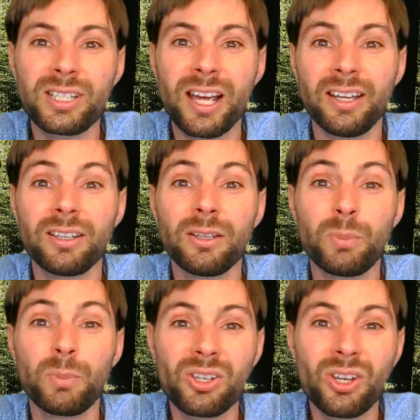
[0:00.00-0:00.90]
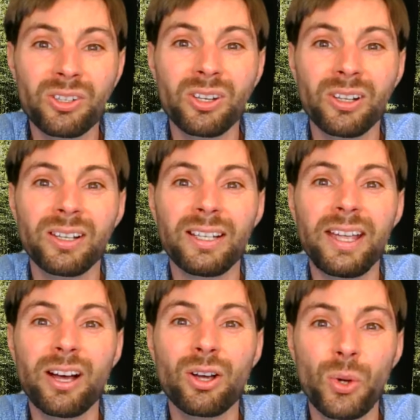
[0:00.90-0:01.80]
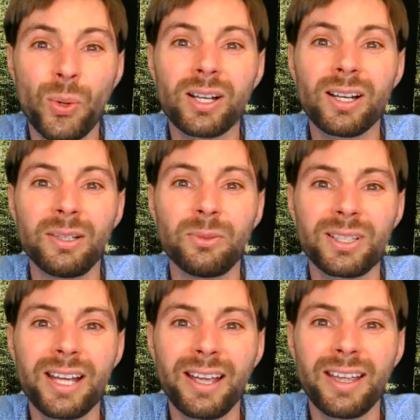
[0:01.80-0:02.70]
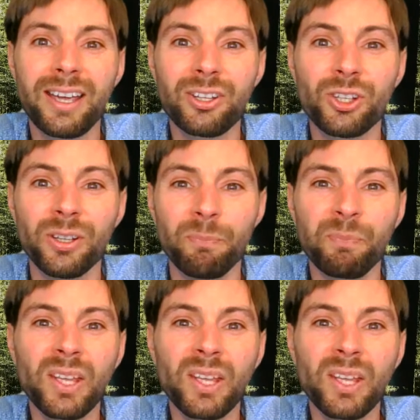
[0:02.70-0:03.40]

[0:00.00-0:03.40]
we take, particularly how quickly we take action.